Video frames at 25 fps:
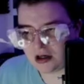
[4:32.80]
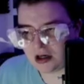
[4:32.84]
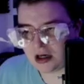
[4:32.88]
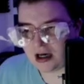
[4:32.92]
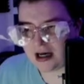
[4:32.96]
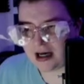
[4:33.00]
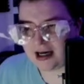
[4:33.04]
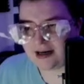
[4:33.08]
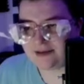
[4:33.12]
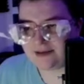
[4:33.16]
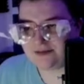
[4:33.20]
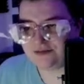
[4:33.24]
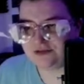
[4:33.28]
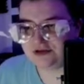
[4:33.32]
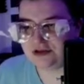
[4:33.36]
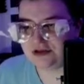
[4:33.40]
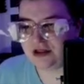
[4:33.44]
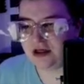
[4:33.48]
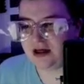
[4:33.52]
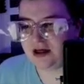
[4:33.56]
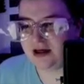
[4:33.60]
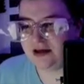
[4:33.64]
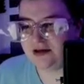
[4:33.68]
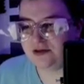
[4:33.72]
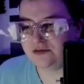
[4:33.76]
I'm,
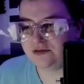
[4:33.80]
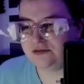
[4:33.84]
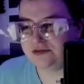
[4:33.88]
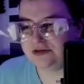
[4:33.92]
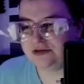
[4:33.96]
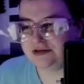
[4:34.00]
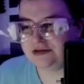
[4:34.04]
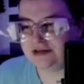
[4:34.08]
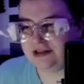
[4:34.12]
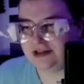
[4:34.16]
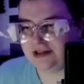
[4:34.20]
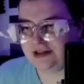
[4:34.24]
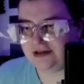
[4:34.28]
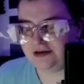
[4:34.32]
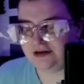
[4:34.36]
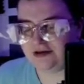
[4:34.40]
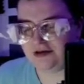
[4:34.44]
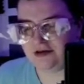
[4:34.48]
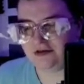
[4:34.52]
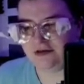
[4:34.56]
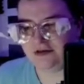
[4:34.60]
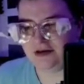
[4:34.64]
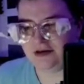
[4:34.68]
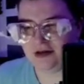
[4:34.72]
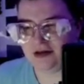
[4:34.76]
I don't think,
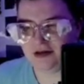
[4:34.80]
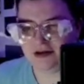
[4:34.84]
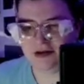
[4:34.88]
okay.